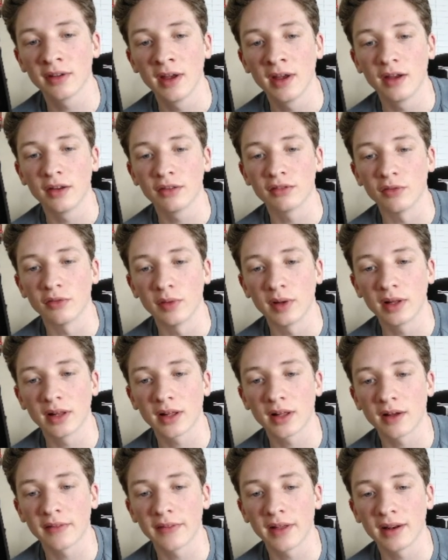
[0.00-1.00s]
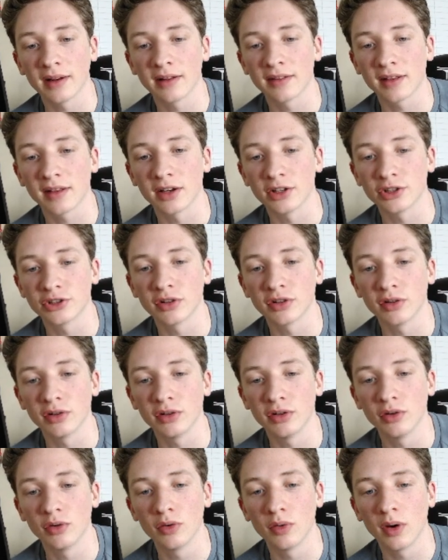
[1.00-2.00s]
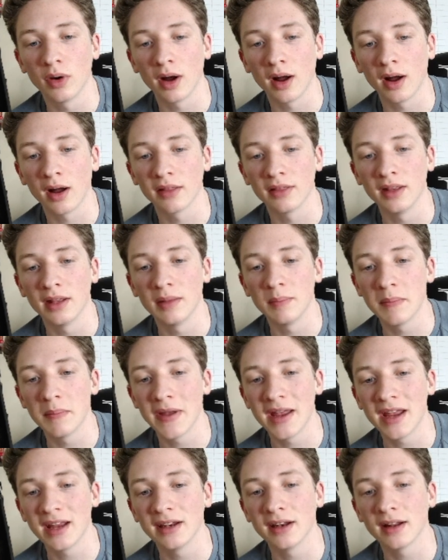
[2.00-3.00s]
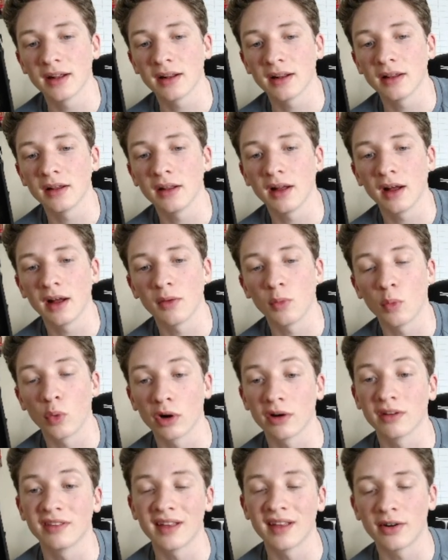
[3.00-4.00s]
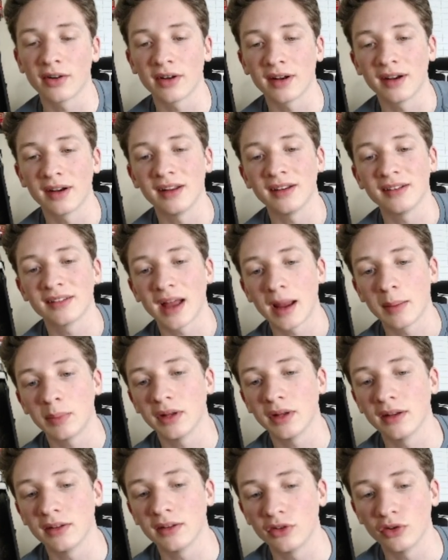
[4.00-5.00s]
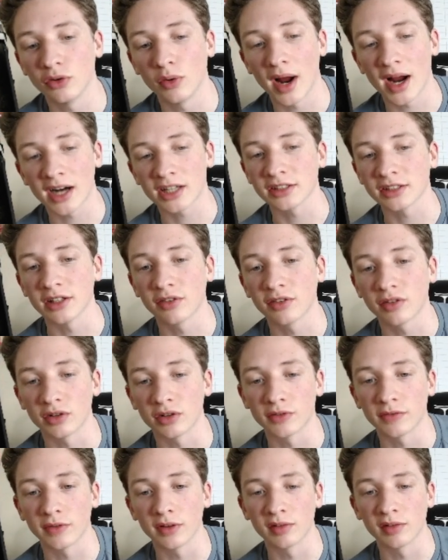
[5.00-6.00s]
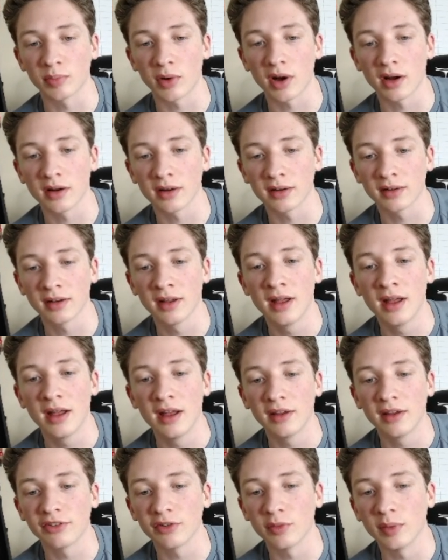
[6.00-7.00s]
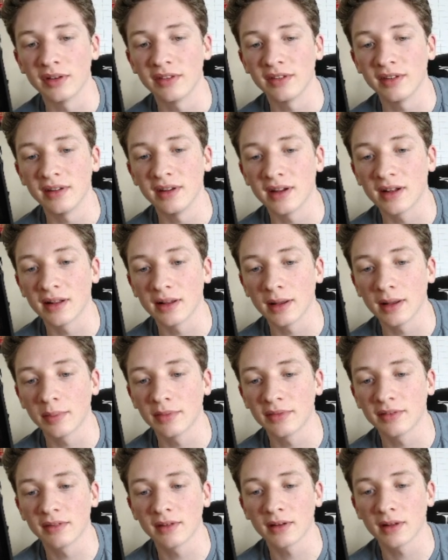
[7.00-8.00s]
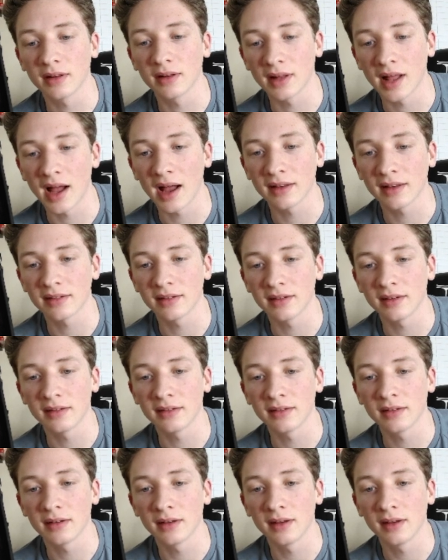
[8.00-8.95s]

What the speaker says: So if we click on that, it's going to show you the main words that are getting typed in to actually search for this product. So we see Eclipse, glasses,